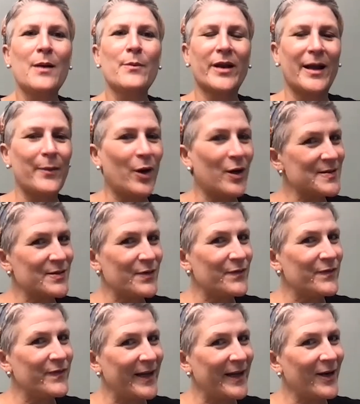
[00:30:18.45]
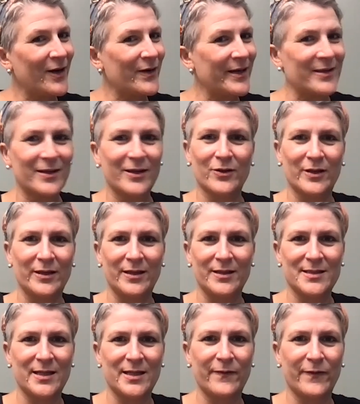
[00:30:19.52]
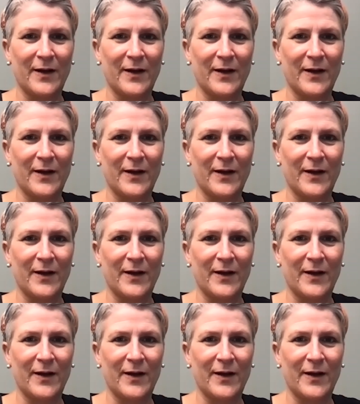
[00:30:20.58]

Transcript: but I'm also very clearly listening